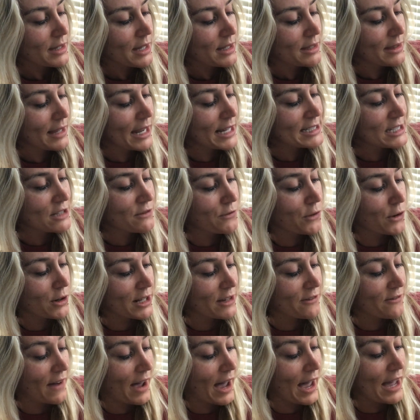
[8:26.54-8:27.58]

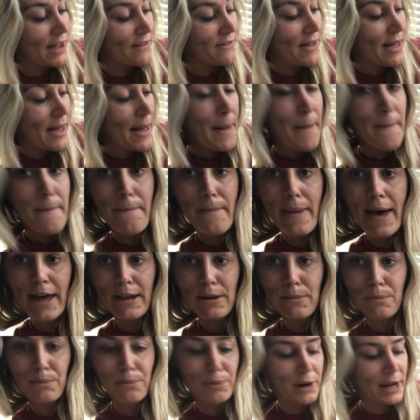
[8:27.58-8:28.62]
1945,
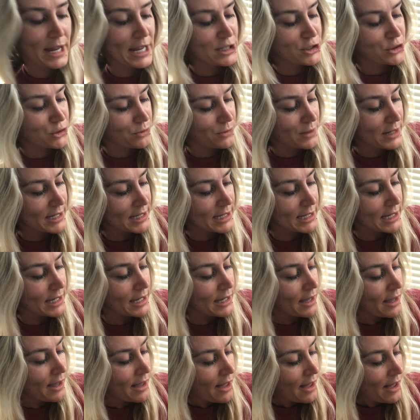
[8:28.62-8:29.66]
met Branch
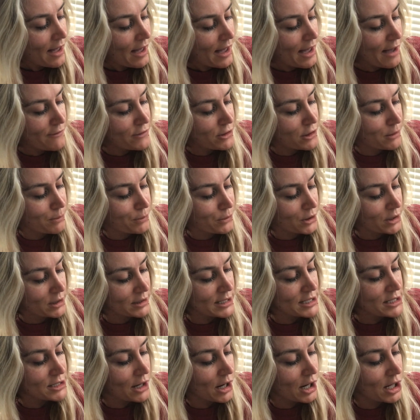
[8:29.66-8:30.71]
Rickey of the
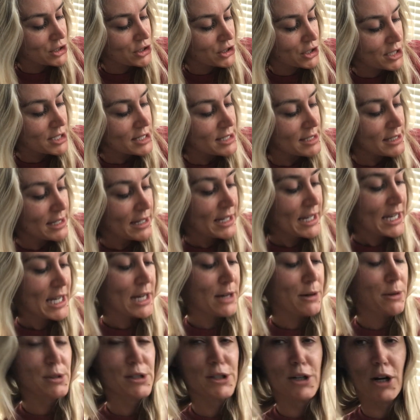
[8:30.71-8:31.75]
Brooklyn Dodgers.
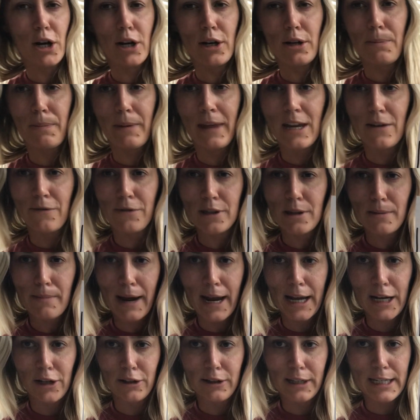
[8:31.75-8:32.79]
He started playing for the
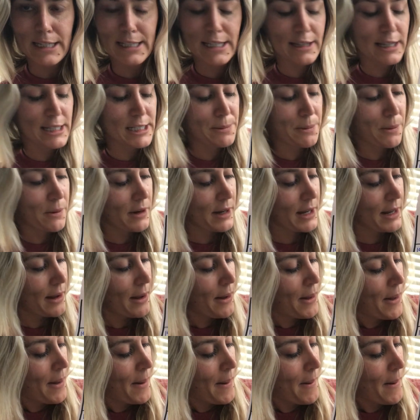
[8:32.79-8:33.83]
minor leagues at this point.
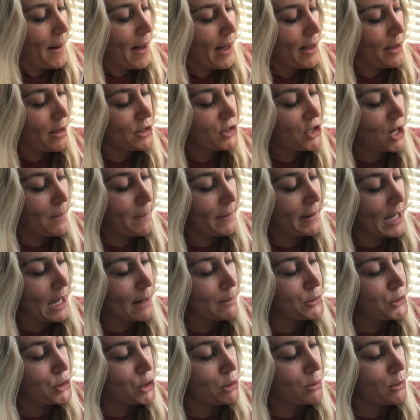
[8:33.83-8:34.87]
Jumping
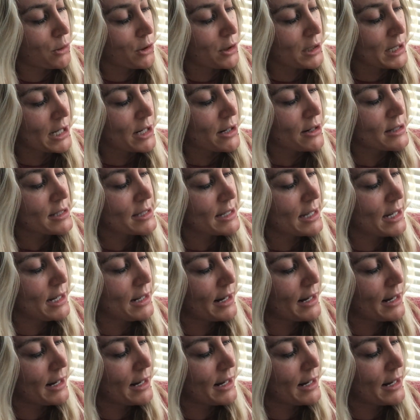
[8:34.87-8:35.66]
up 2 more years, in